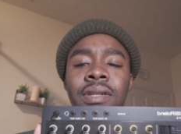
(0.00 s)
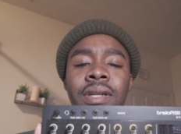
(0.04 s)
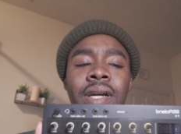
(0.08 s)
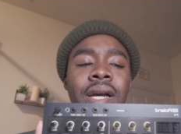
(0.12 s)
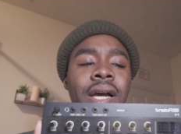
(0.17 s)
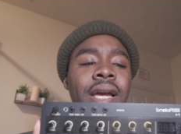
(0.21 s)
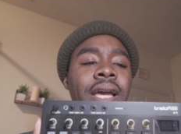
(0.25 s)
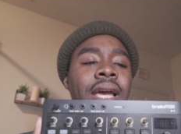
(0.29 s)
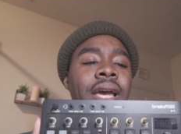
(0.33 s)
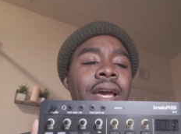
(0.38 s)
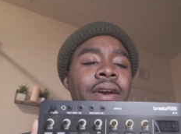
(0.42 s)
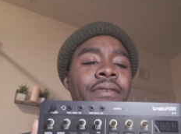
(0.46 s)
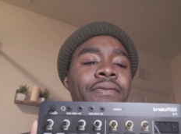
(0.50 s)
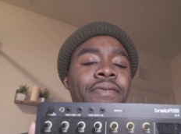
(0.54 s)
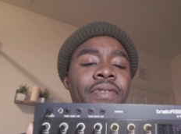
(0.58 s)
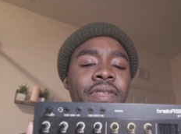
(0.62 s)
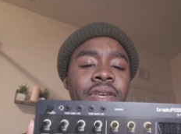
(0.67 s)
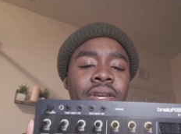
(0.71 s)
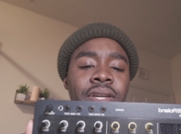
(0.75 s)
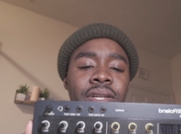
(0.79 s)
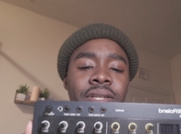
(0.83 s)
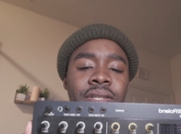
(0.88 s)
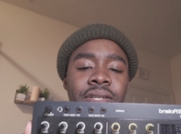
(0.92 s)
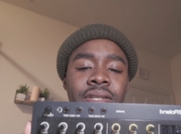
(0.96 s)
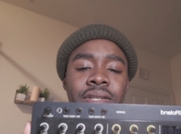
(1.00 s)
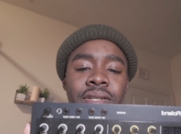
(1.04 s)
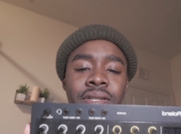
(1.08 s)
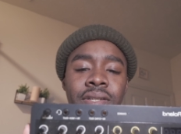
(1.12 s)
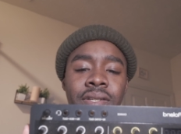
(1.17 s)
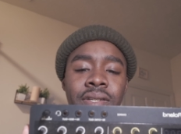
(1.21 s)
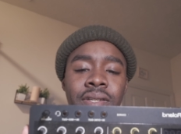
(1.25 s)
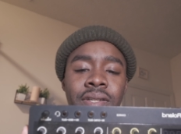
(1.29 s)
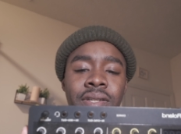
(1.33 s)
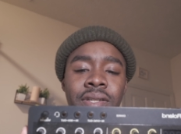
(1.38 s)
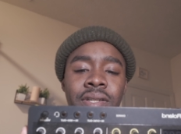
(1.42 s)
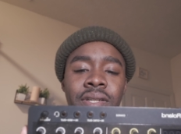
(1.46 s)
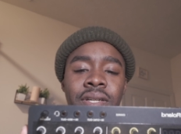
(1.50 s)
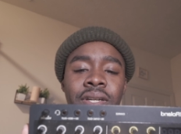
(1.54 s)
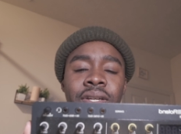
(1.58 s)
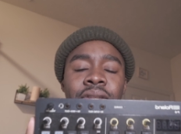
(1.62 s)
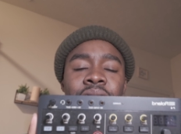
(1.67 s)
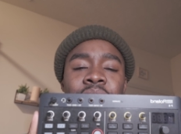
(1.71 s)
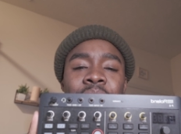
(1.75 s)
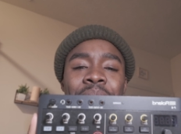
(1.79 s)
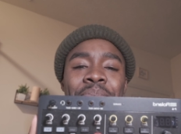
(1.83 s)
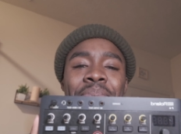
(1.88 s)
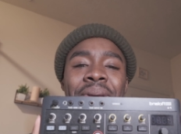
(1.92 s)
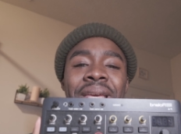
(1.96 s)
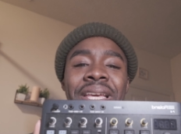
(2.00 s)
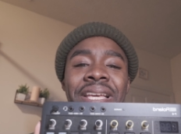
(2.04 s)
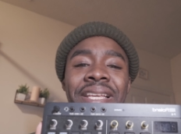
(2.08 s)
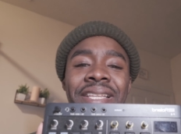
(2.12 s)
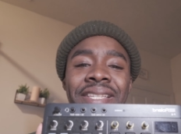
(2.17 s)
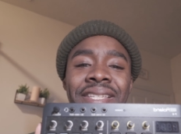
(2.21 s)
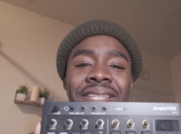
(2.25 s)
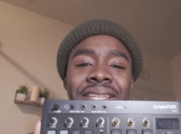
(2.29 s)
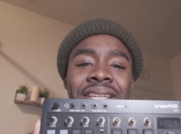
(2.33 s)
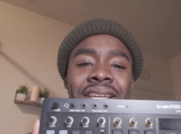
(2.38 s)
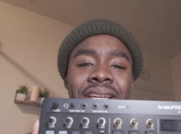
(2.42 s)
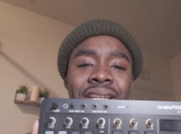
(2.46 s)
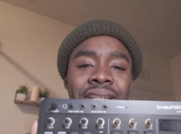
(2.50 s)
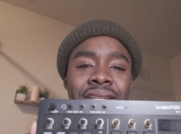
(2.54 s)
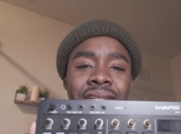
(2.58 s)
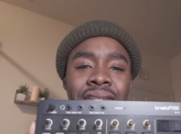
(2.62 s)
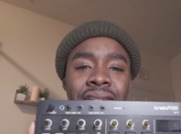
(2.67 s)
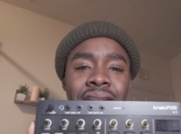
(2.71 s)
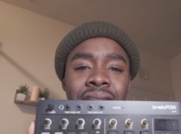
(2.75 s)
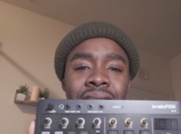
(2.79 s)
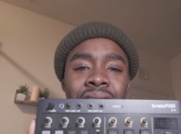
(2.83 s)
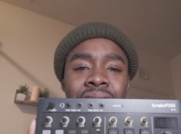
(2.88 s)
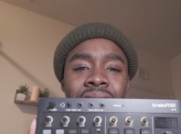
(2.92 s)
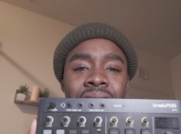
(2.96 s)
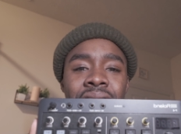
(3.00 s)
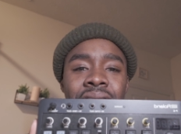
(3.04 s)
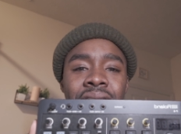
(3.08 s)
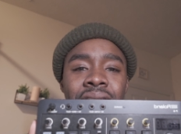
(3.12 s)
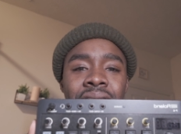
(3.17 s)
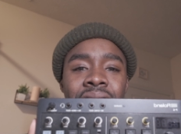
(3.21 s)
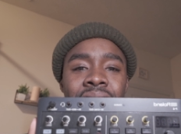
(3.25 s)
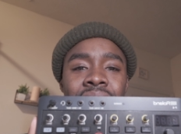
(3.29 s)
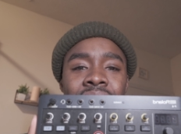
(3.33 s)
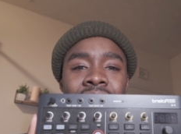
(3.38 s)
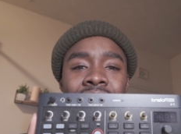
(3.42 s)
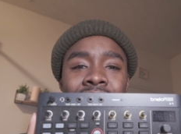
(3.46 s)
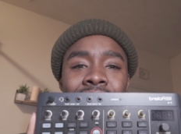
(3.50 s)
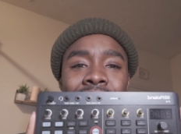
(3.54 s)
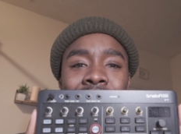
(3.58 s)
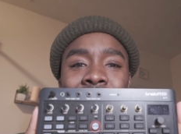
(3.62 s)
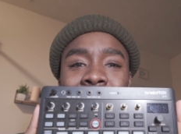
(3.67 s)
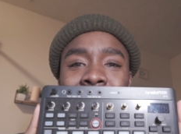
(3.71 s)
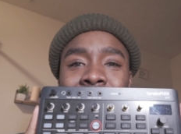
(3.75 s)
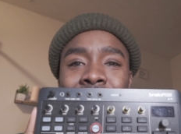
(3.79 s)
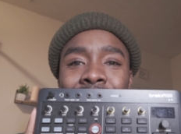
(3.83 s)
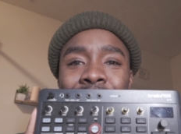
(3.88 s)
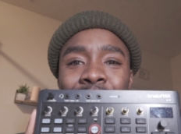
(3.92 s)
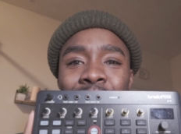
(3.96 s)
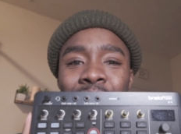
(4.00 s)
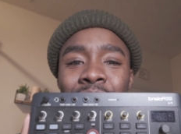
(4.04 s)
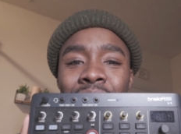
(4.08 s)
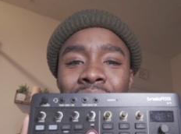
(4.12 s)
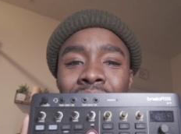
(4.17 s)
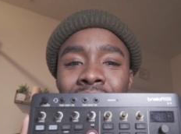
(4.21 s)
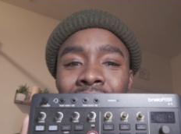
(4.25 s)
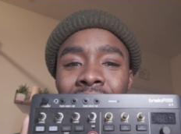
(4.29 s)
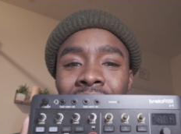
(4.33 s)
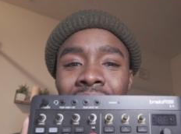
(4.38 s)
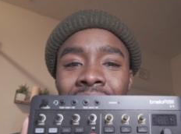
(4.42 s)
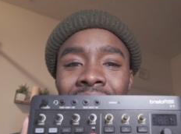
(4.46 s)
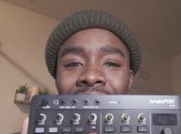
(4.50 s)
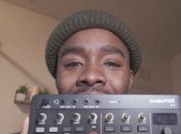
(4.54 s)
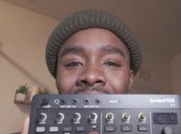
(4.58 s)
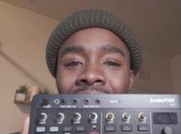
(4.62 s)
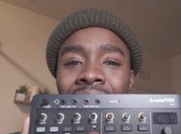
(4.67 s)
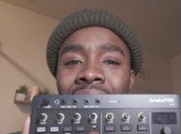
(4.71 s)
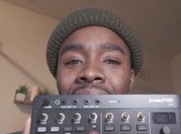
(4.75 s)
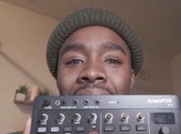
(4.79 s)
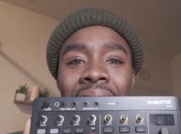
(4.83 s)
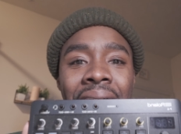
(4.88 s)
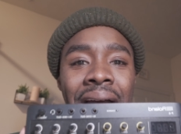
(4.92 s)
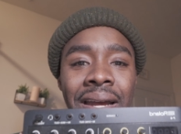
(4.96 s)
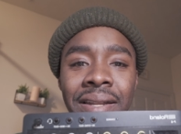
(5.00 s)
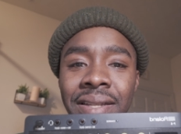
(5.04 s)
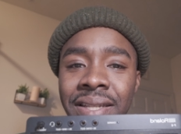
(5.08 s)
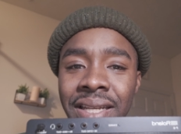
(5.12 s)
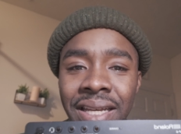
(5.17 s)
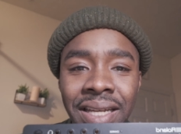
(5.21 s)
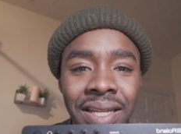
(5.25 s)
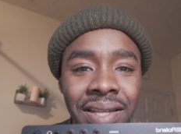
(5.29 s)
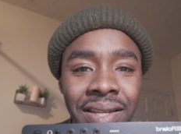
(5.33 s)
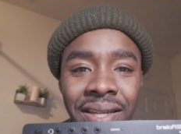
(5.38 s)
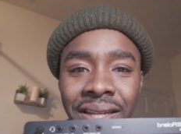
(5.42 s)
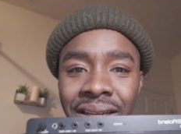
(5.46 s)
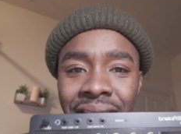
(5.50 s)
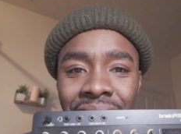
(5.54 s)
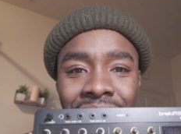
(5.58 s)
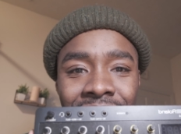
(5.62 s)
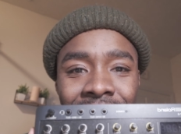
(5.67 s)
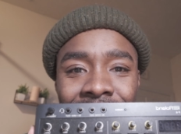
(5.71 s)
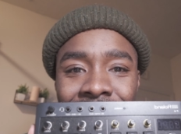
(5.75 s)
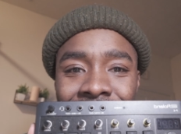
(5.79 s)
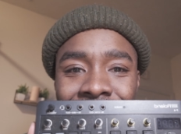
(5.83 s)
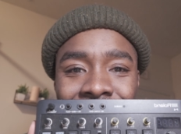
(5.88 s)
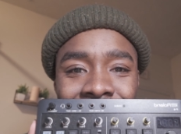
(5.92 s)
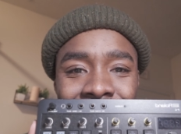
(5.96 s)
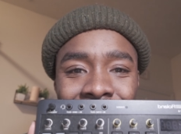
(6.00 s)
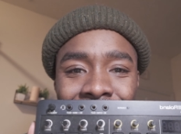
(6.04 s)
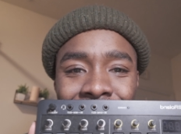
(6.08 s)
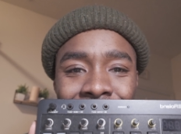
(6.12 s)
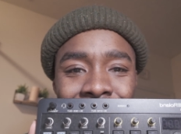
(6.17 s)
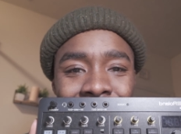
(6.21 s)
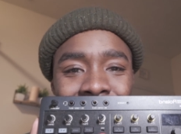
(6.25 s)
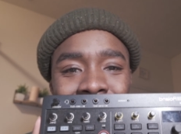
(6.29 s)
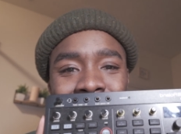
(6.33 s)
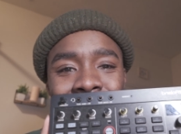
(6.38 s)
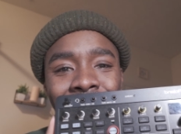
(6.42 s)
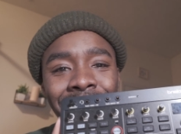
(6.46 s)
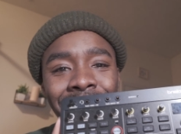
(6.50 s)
I have this, the P6. And guess what? I didn't need this either.